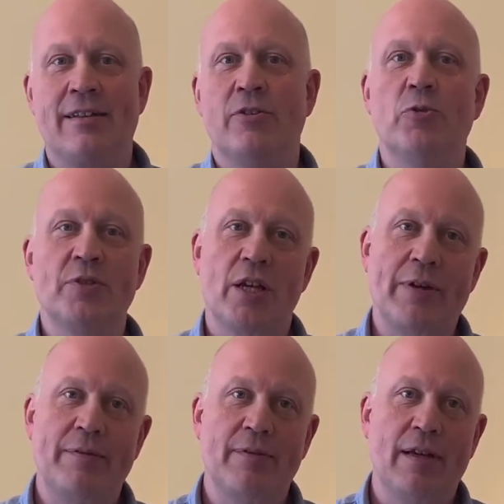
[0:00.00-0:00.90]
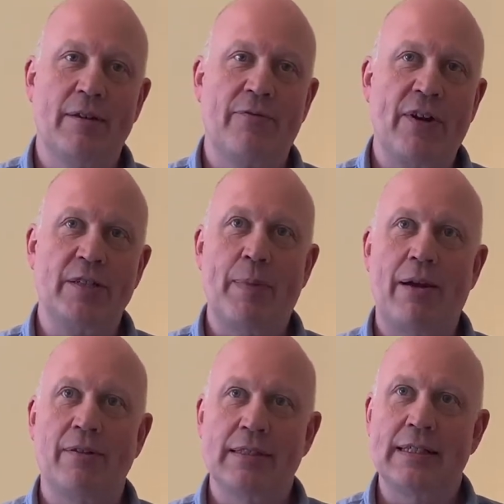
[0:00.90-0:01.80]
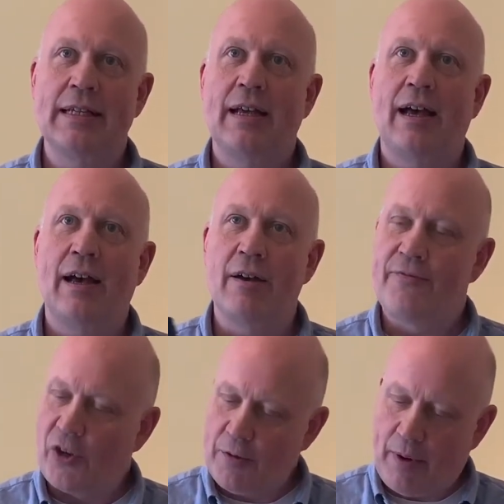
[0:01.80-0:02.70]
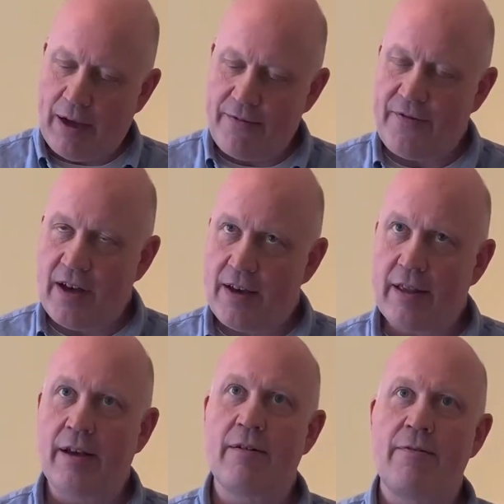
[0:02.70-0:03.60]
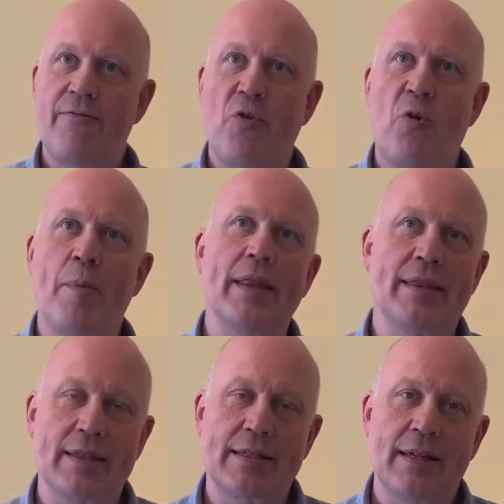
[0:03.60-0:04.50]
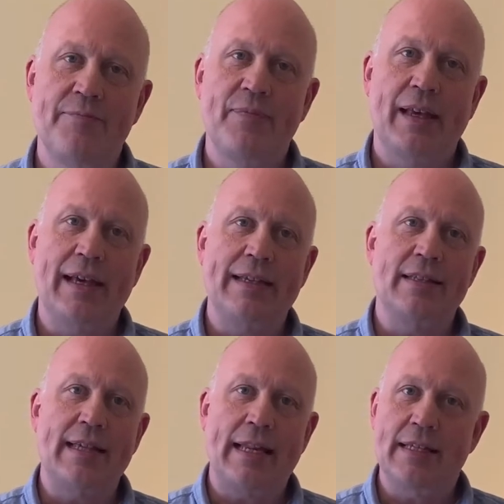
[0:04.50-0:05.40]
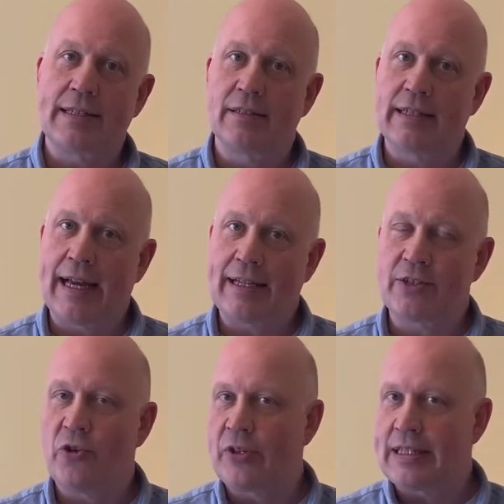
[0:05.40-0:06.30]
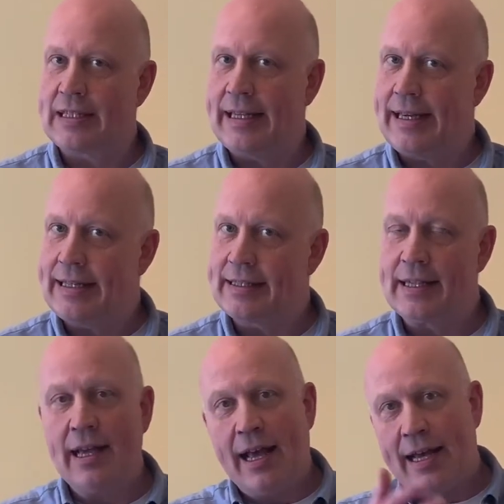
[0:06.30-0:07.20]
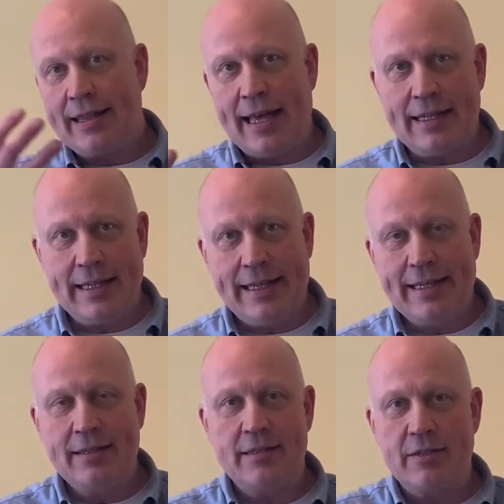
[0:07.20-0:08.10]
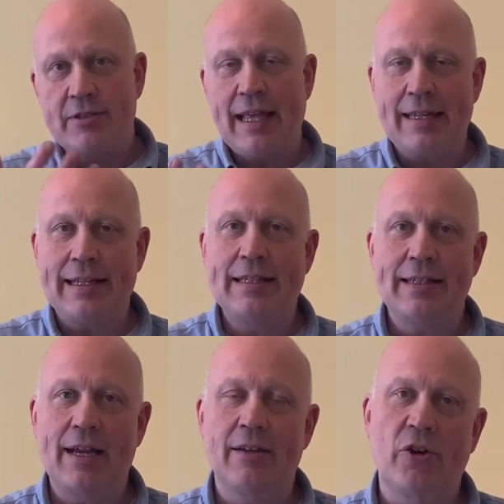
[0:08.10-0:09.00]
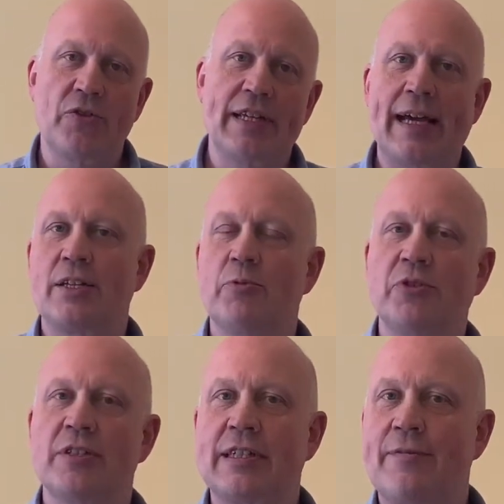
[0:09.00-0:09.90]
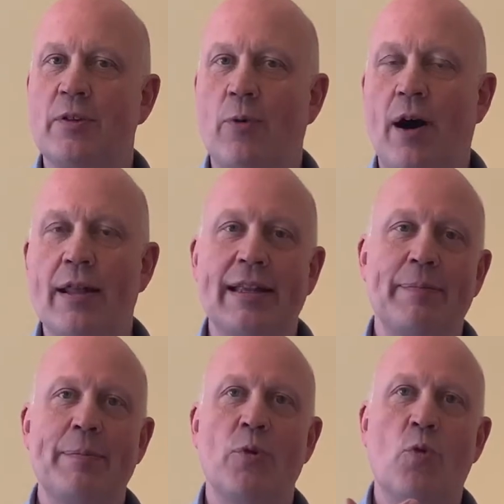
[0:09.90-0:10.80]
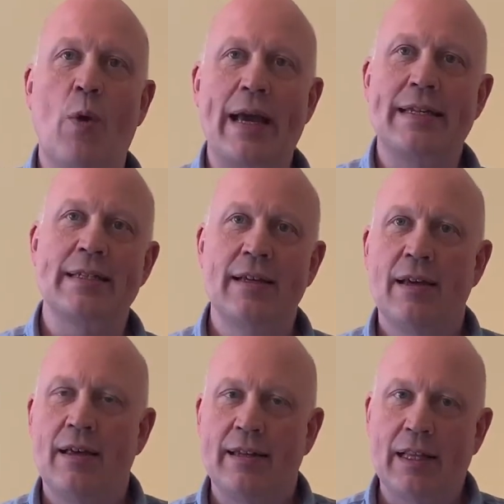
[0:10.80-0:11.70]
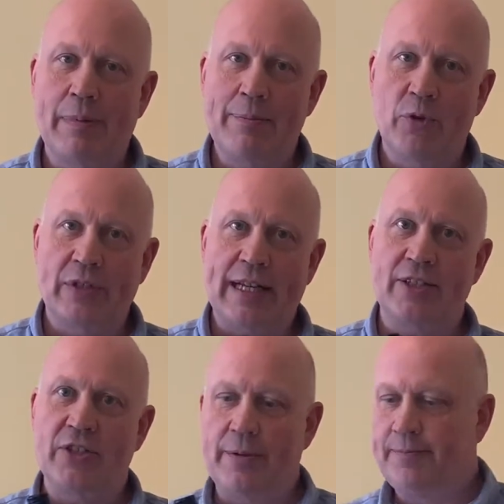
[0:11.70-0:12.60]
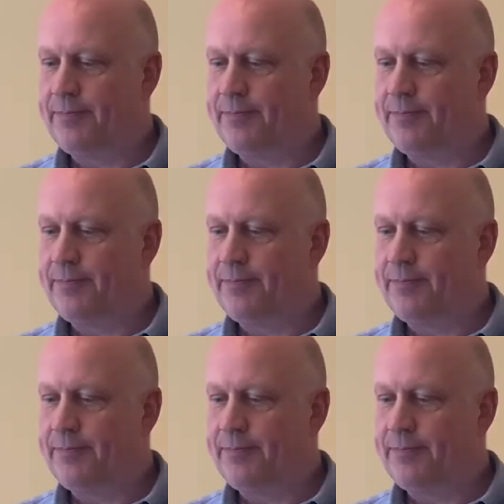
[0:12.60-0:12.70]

also in French barrels, followed by a further 4 months in stainless steel tanks on its lees. And that lees contact will just give the wine a little bit more weight, a little bit more texture.